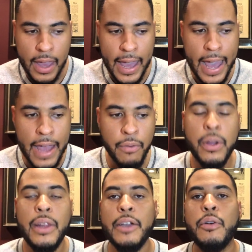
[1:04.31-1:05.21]
And
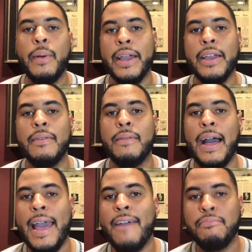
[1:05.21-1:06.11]
really quick,
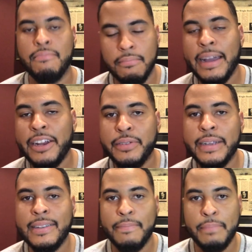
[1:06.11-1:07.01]
I have my
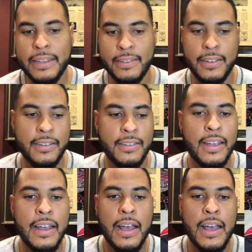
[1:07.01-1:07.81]
degrees in business.